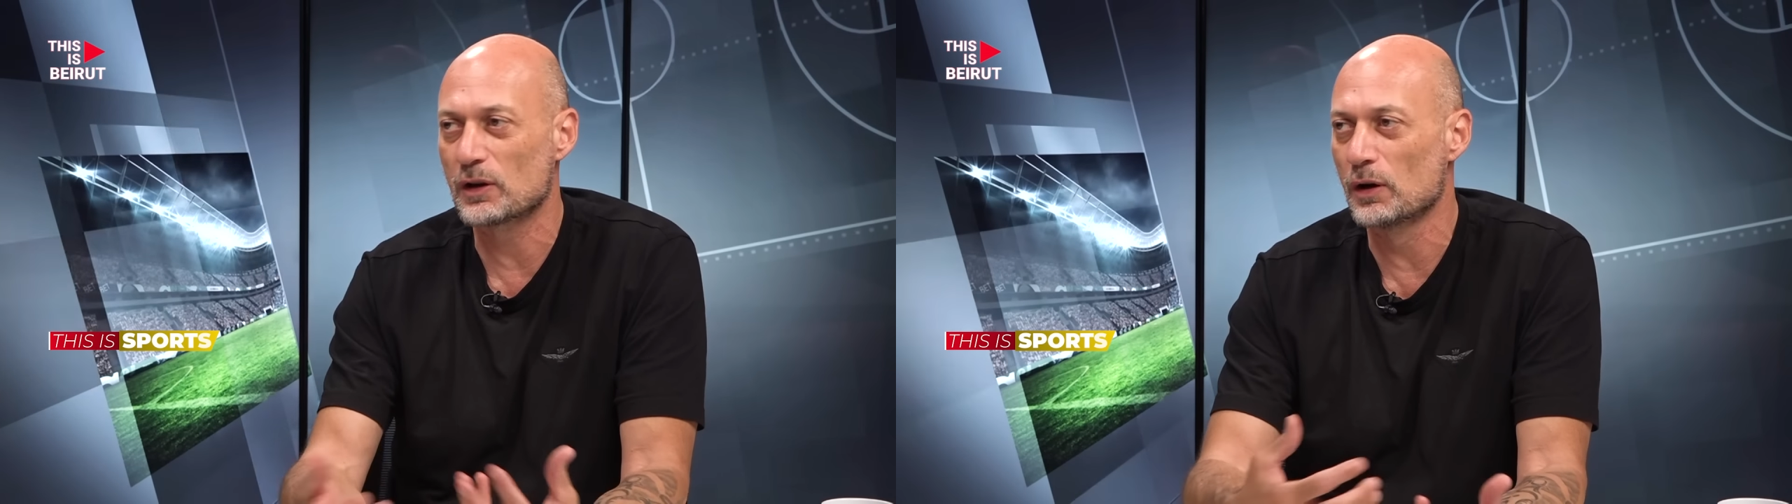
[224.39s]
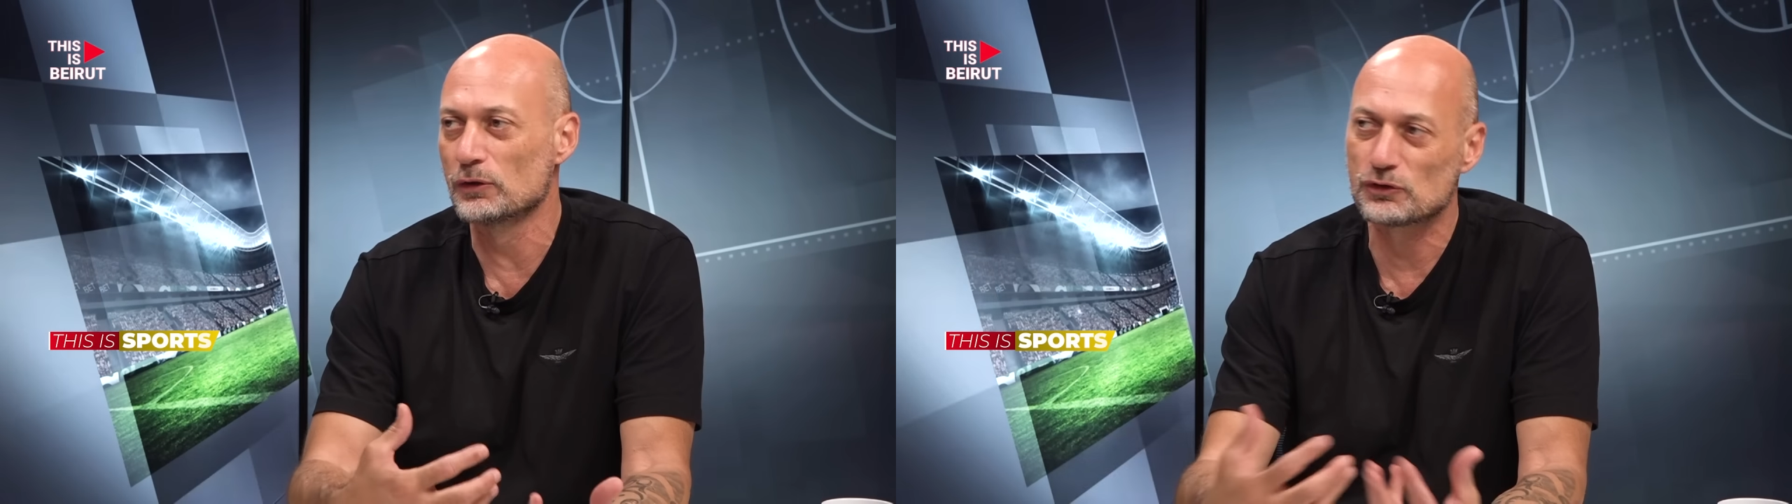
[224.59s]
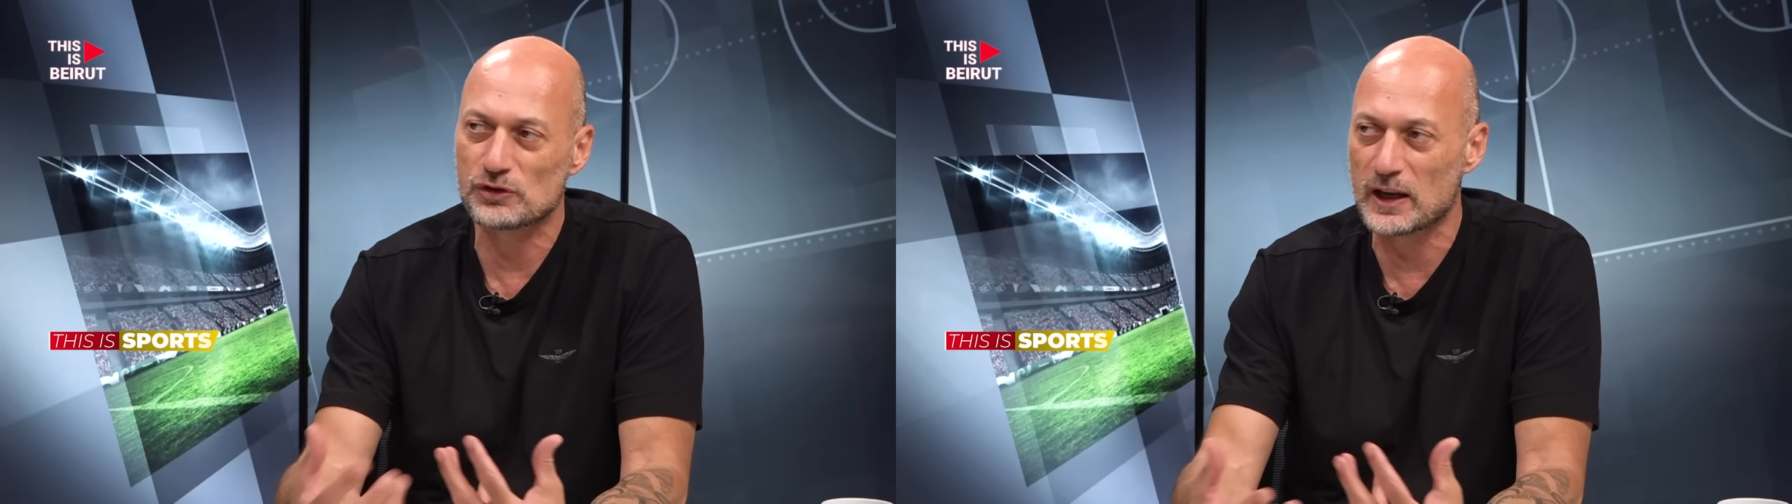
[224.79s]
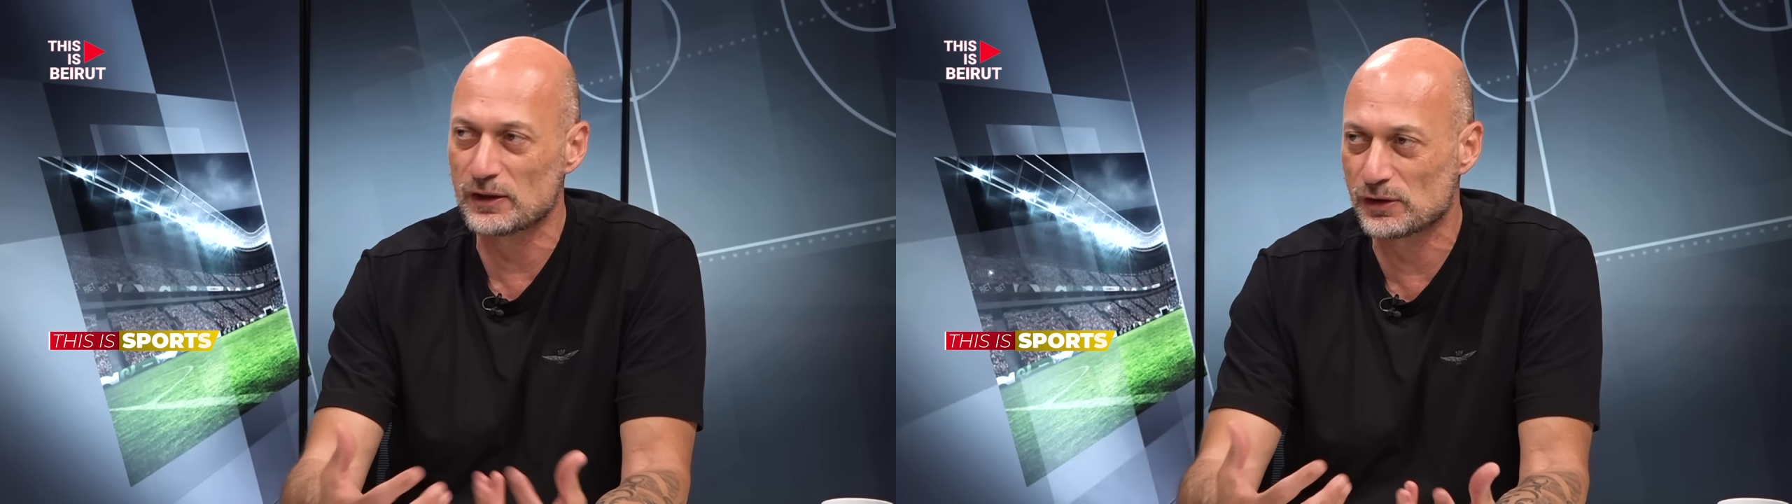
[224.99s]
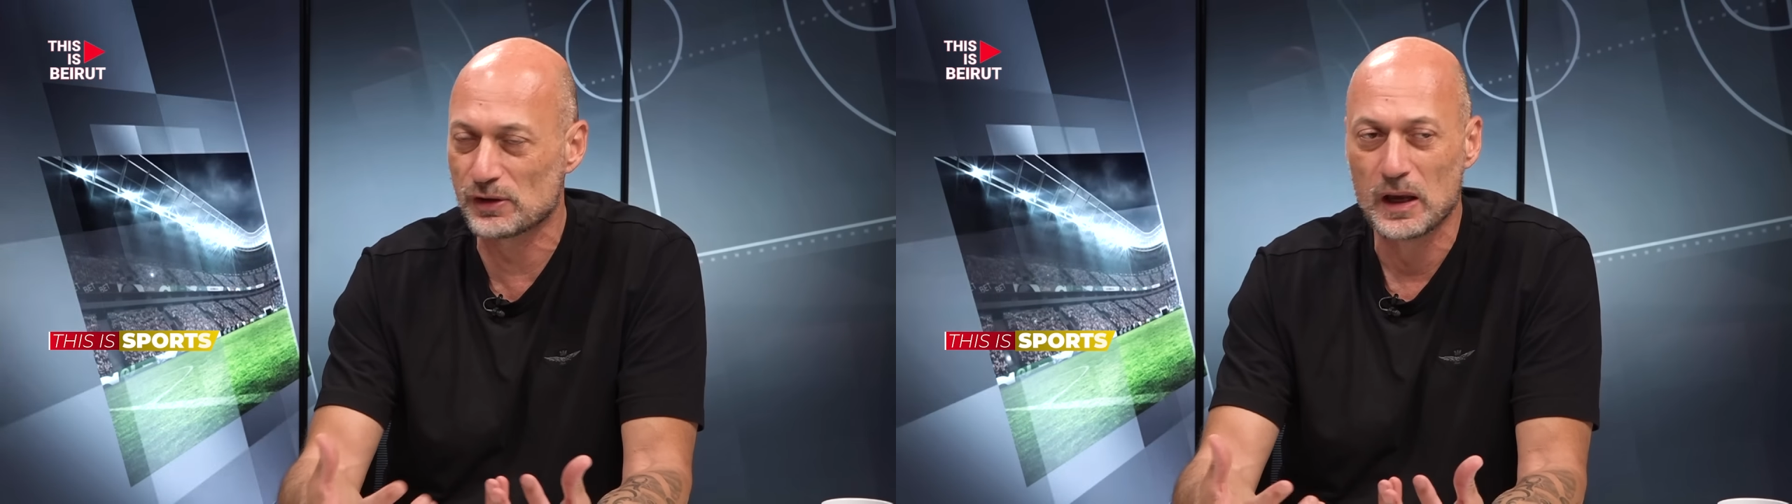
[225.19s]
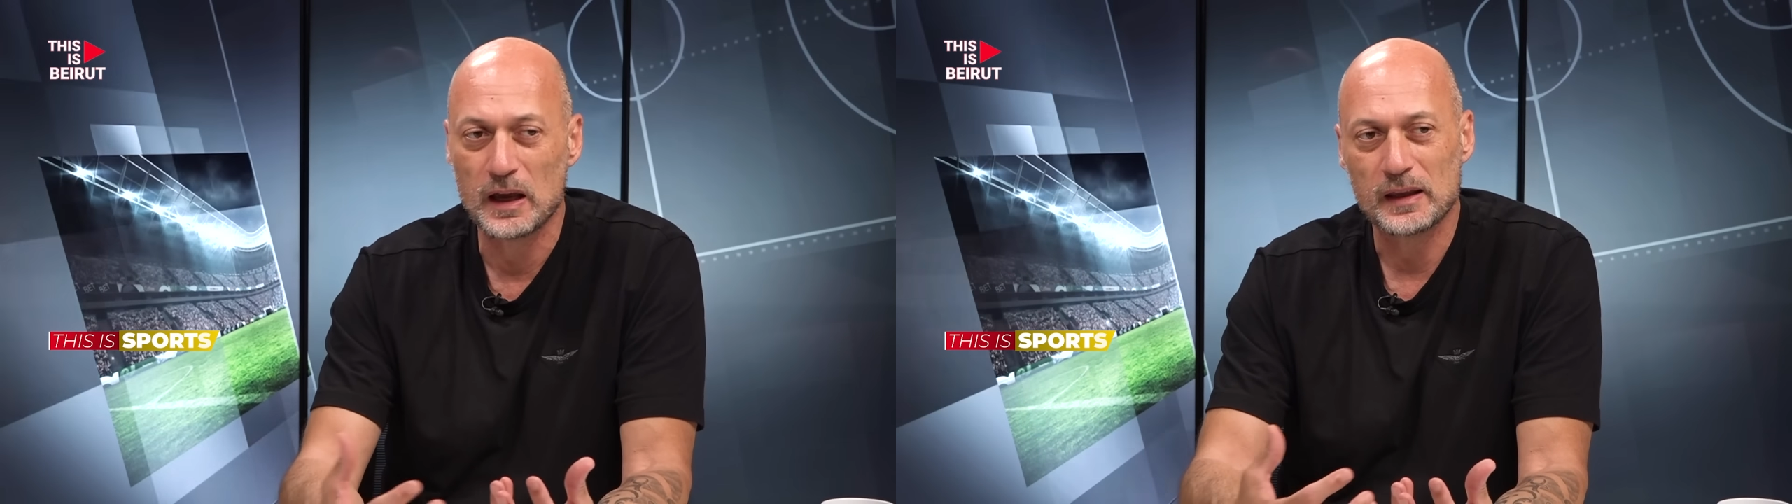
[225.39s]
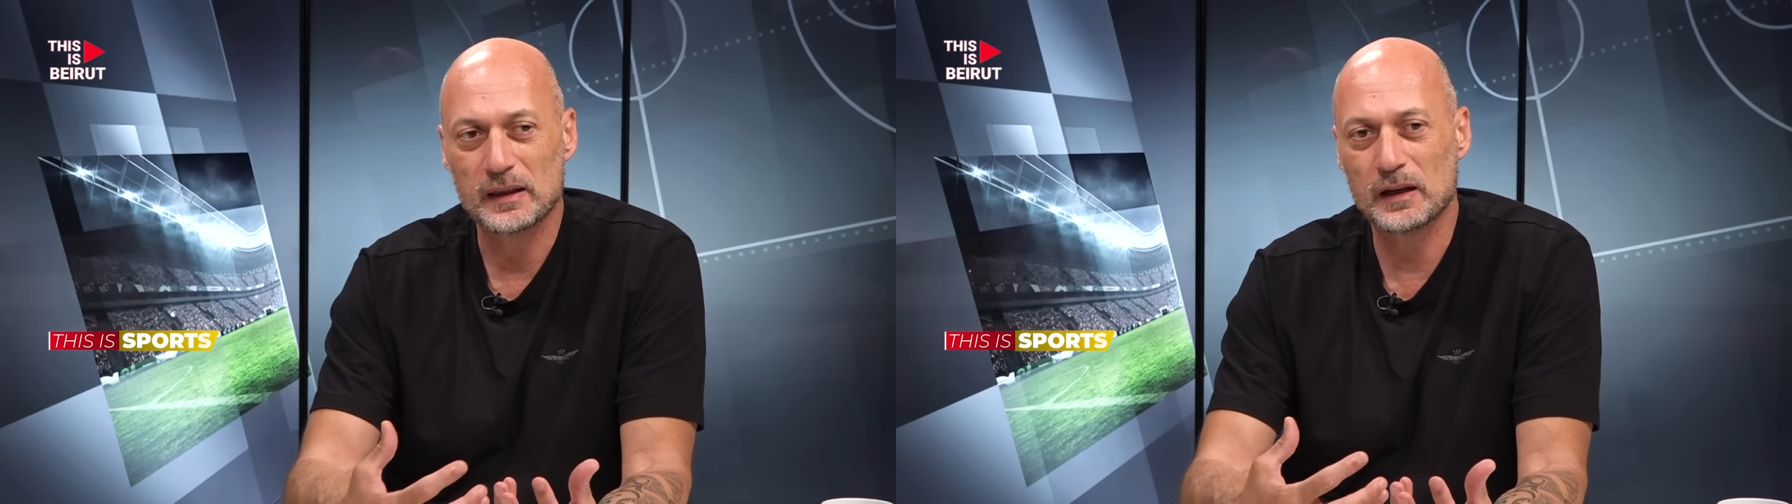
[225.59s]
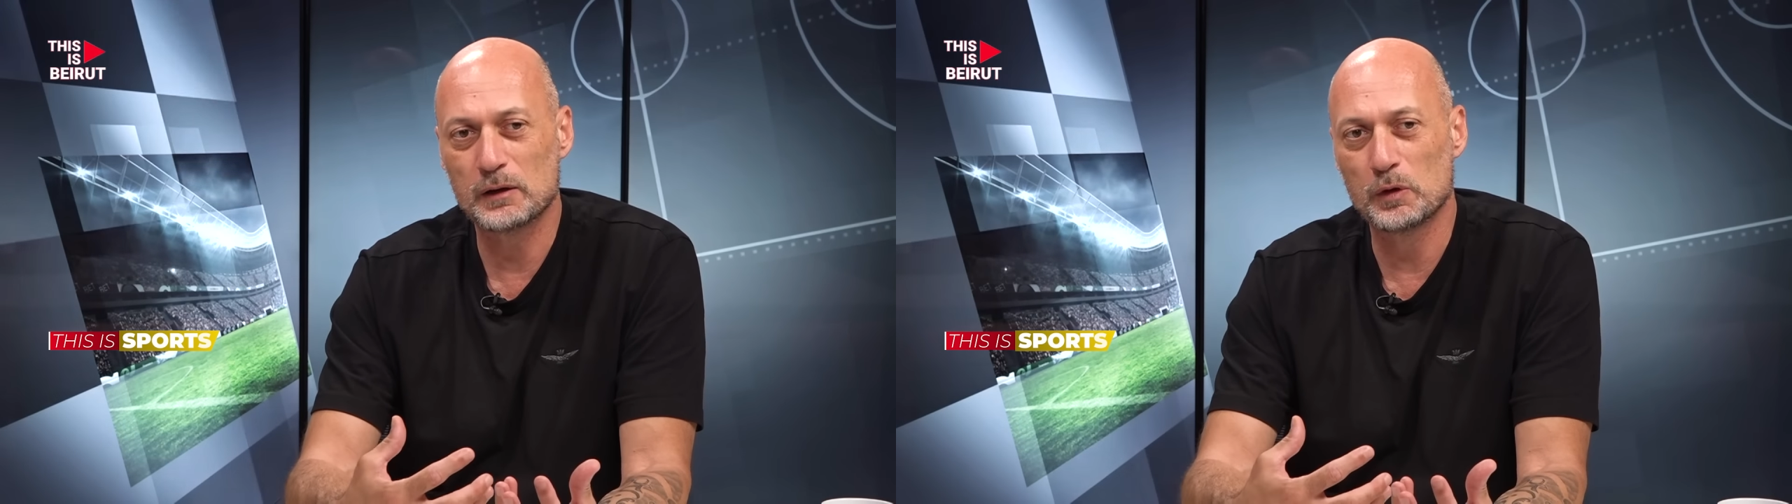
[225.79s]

coach, there